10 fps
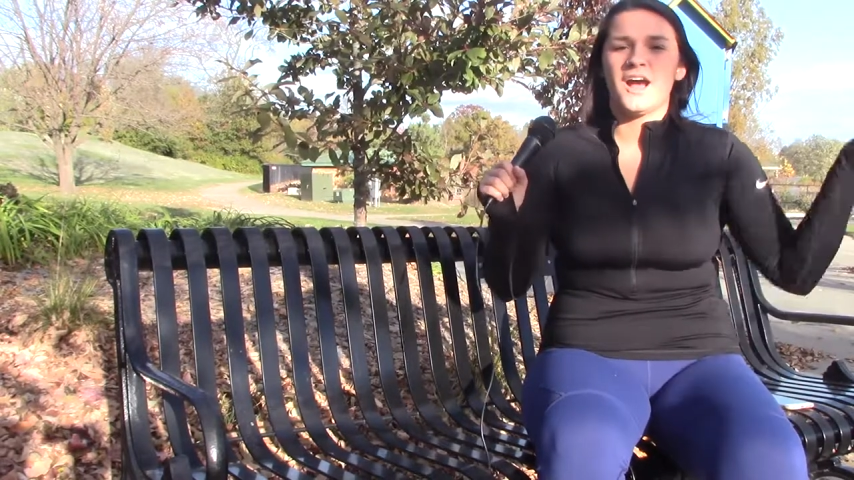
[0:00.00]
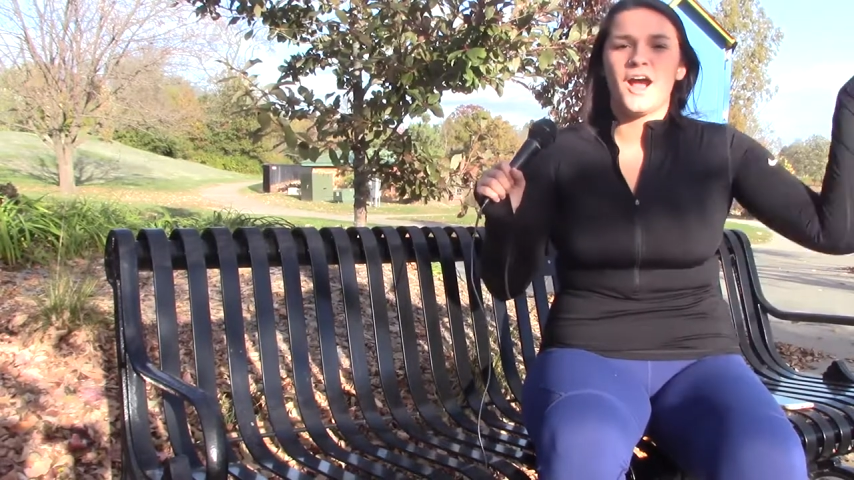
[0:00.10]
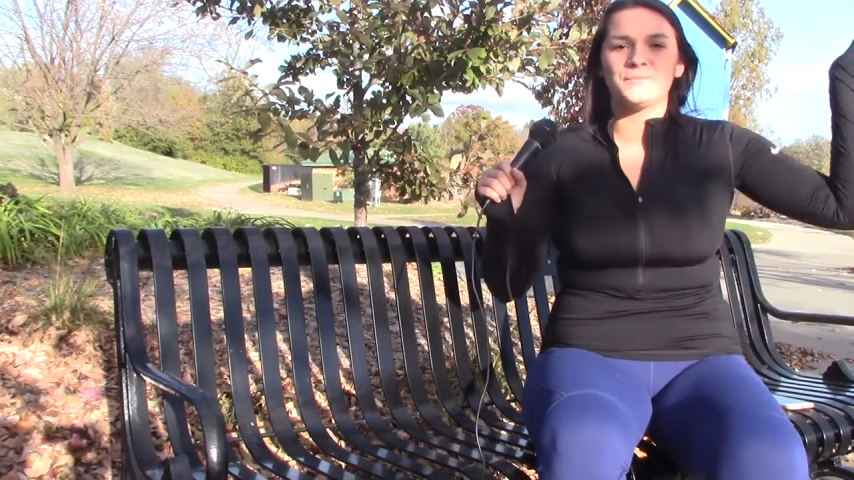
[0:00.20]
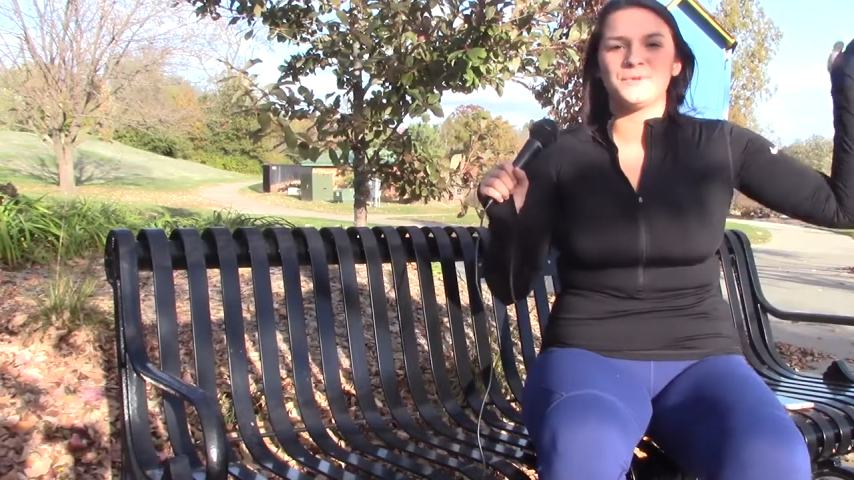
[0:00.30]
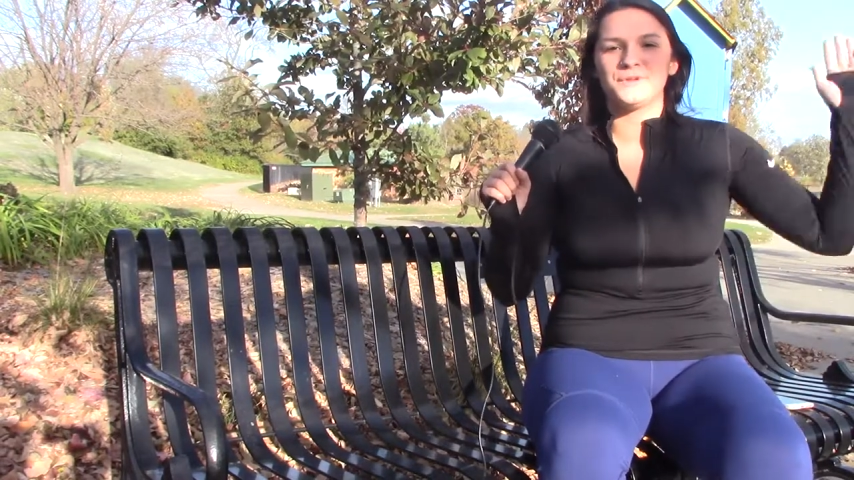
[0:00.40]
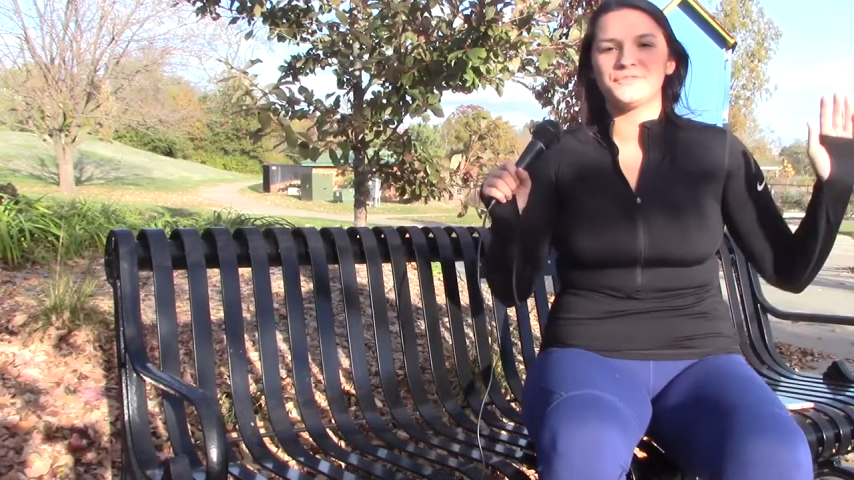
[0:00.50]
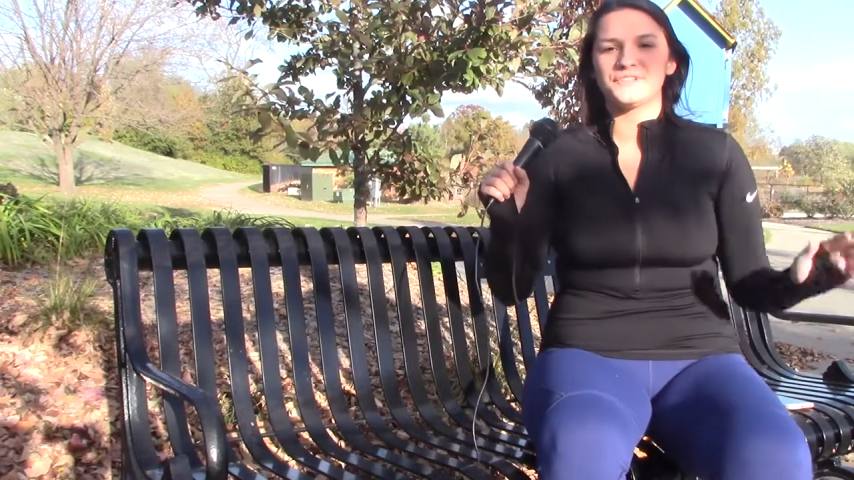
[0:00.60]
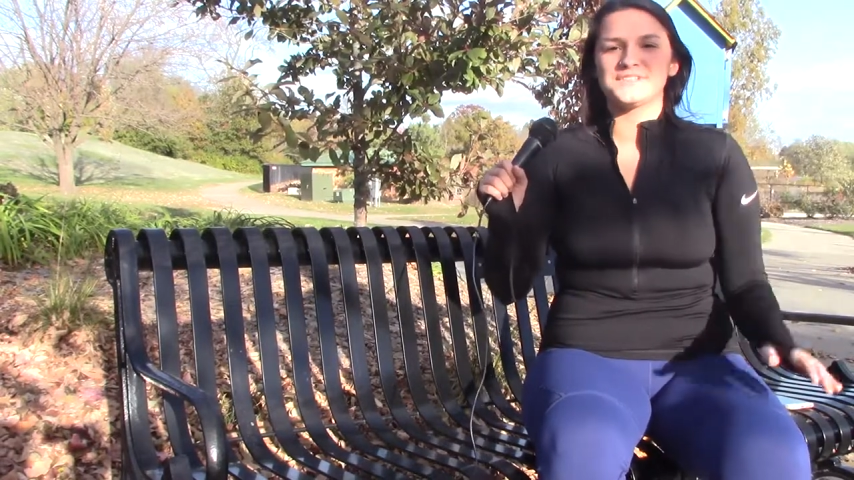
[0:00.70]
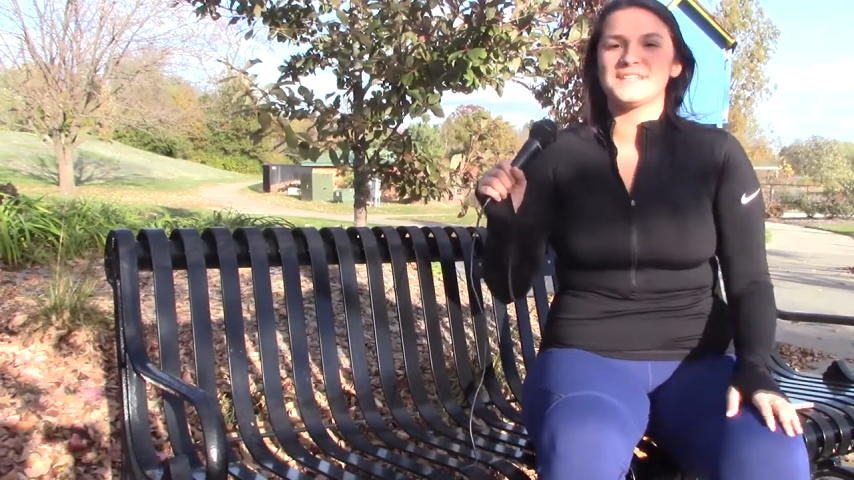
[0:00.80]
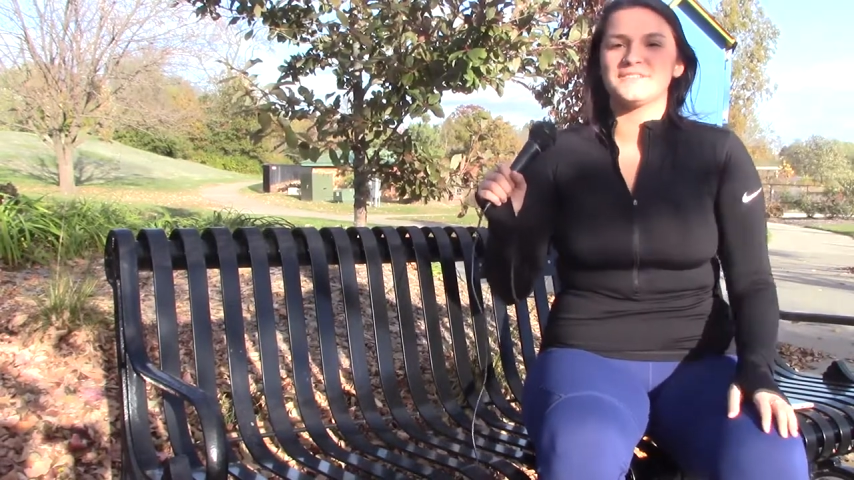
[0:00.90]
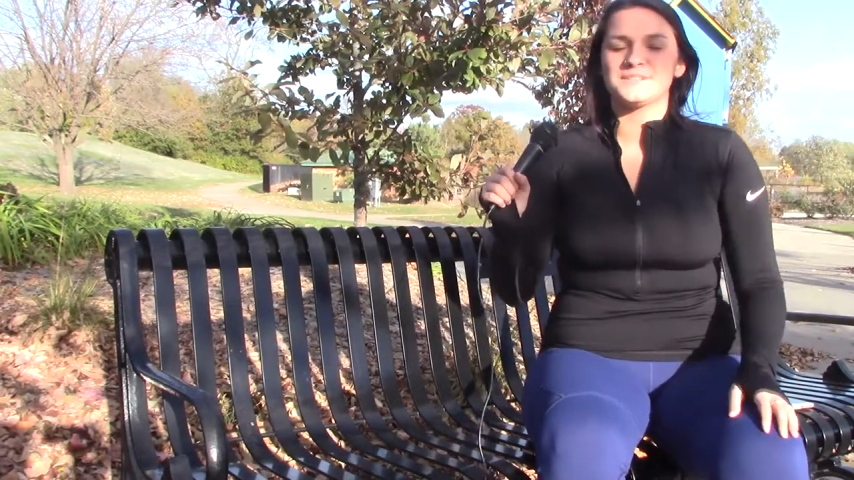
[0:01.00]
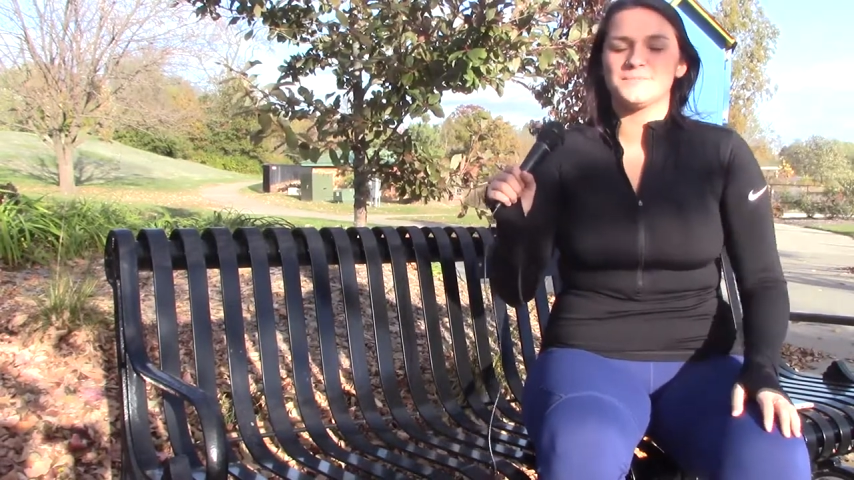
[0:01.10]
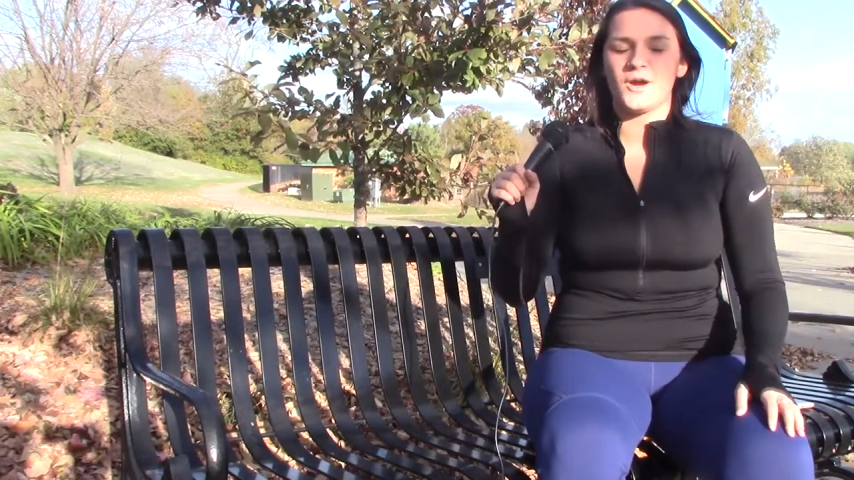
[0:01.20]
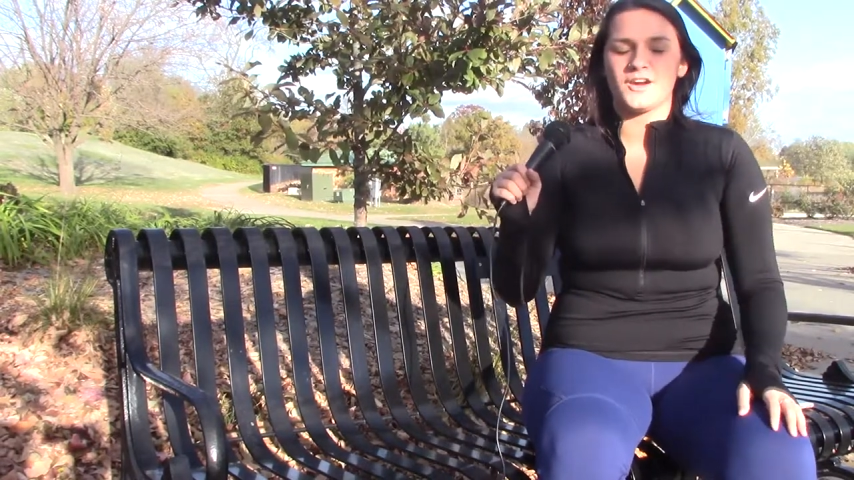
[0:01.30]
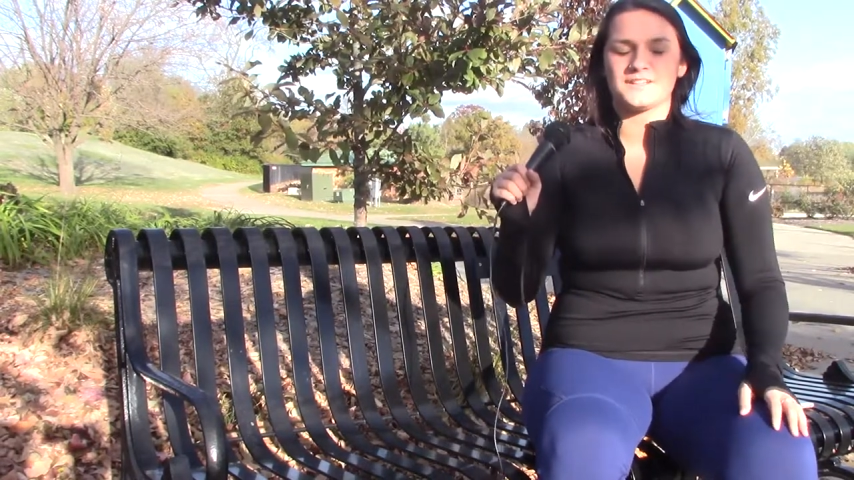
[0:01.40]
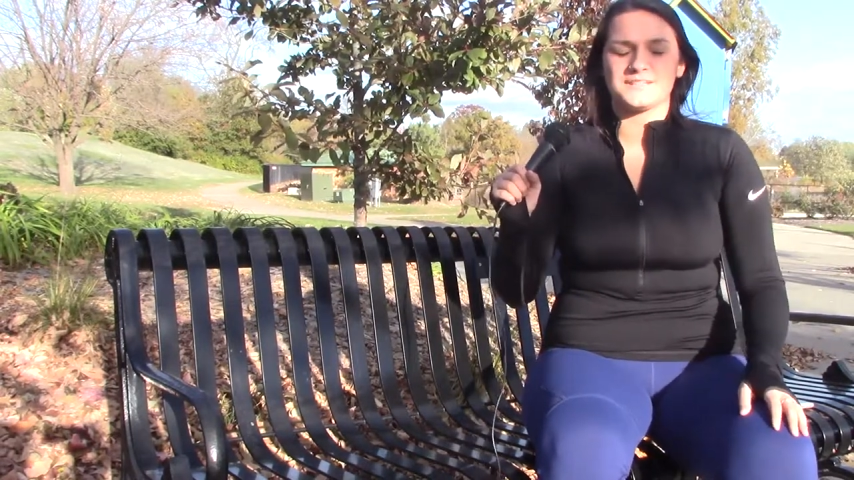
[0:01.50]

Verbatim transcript: our beautiful Stephens Park